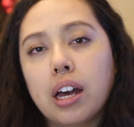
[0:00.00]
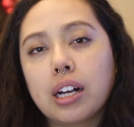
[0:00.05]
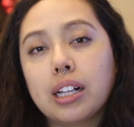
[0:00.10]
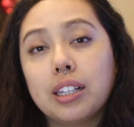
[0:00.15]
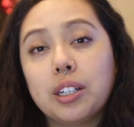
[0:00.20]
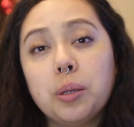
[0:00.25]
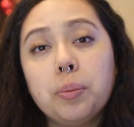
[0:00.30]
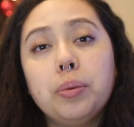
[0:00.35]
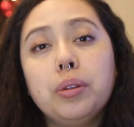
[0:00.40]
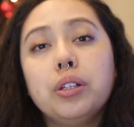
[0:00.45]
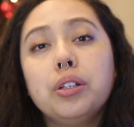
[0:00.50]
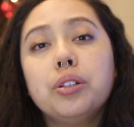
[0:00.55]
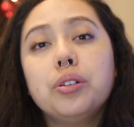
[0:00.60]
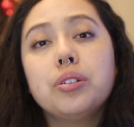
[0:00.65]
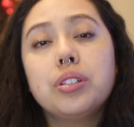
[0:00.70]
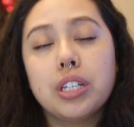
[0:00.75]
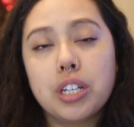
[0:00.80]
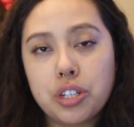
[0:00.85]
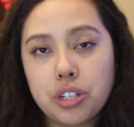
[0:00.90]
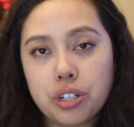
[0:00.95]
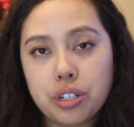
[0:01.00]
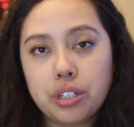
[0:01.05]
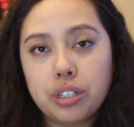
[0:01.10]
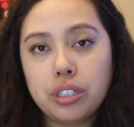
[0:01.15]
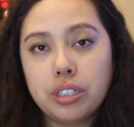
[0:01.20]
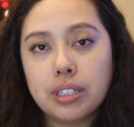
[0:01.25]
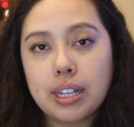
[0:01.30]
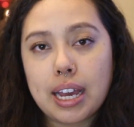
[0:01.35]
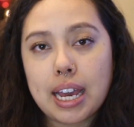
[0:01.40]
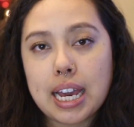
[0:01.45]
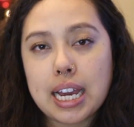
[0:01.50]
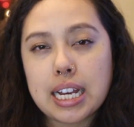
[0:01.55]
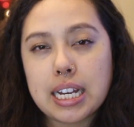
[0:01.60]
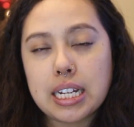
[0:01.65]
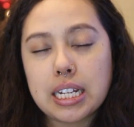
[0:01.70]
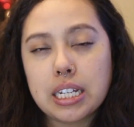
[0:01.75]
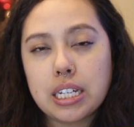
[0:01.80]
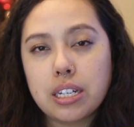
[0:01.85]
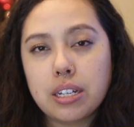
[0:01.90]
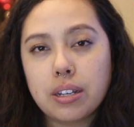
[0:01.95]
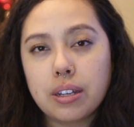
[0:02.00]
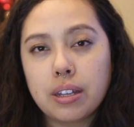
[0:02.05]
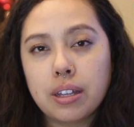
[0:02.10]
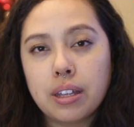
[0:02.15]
Clear Blue Digital and